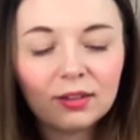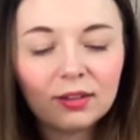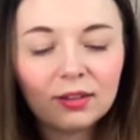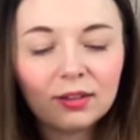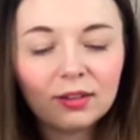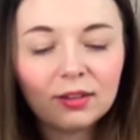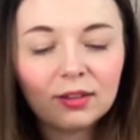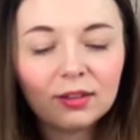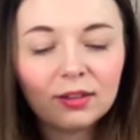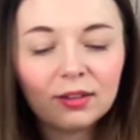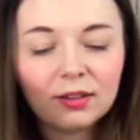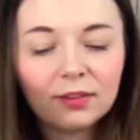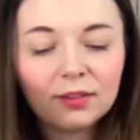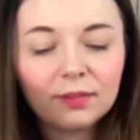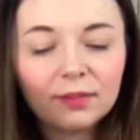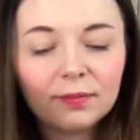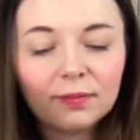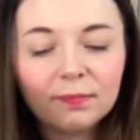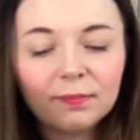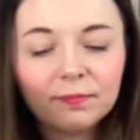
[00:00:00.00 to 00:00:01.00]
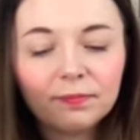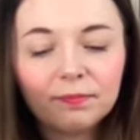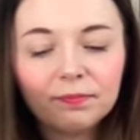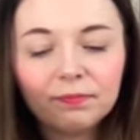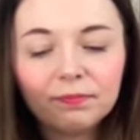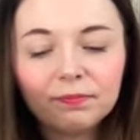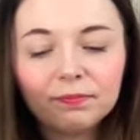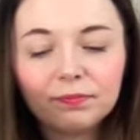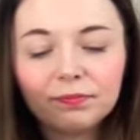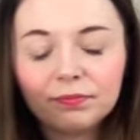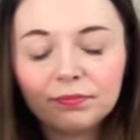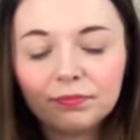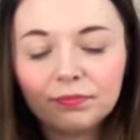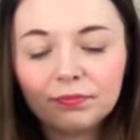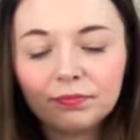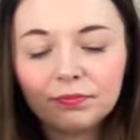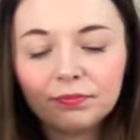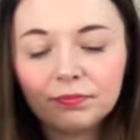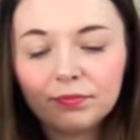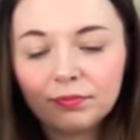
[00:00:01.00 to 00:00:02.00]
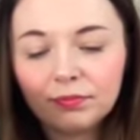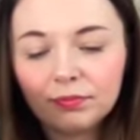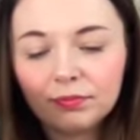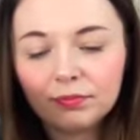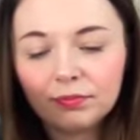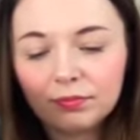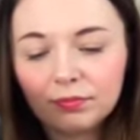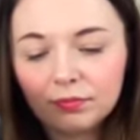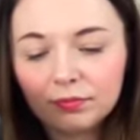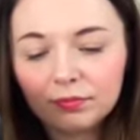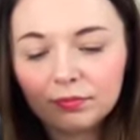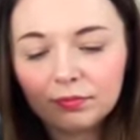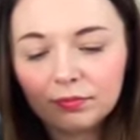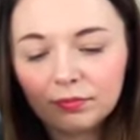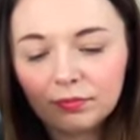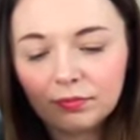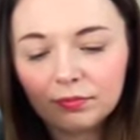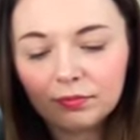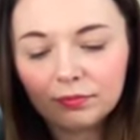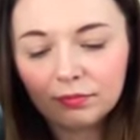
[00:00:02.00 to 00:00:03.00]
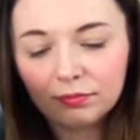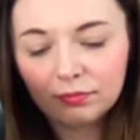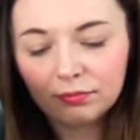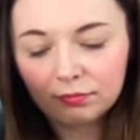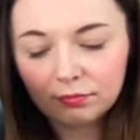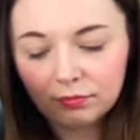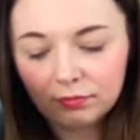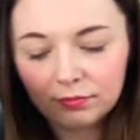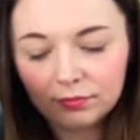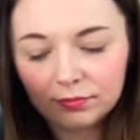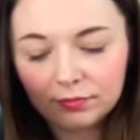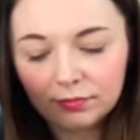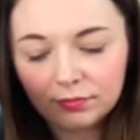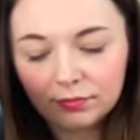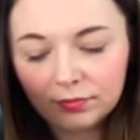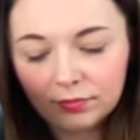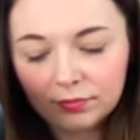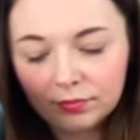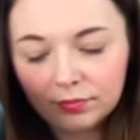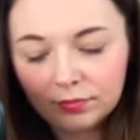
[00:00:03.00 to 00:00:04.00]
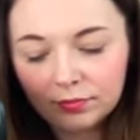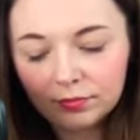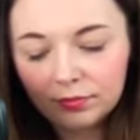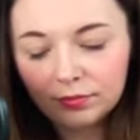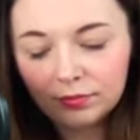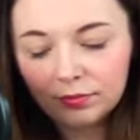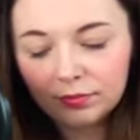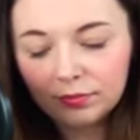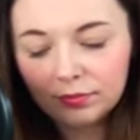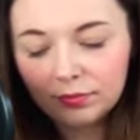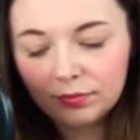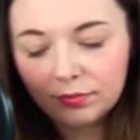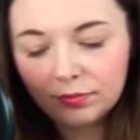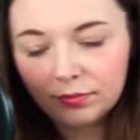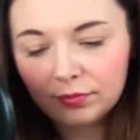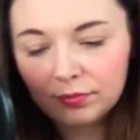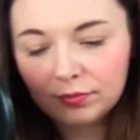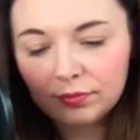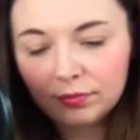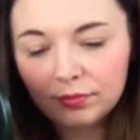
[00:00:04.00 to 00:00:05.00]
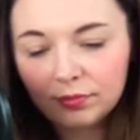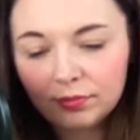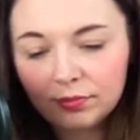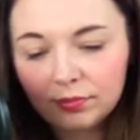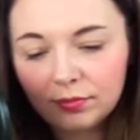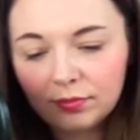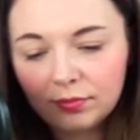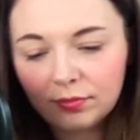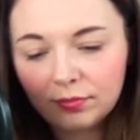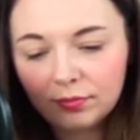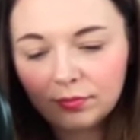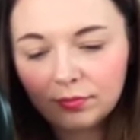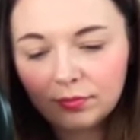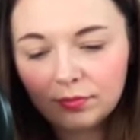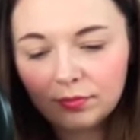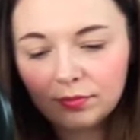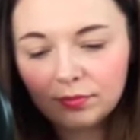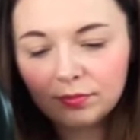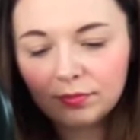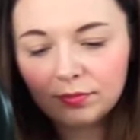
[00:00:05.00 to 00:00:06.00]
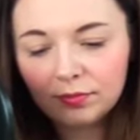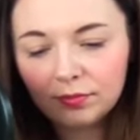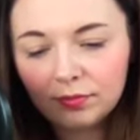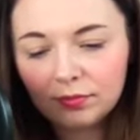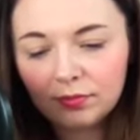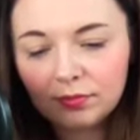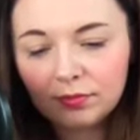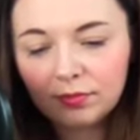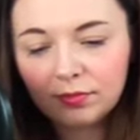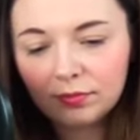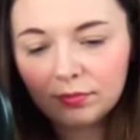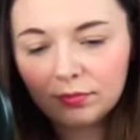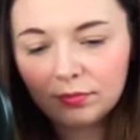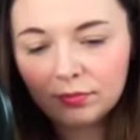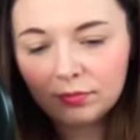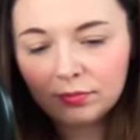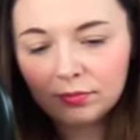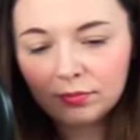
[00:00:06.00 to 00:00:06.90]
Nothing is said.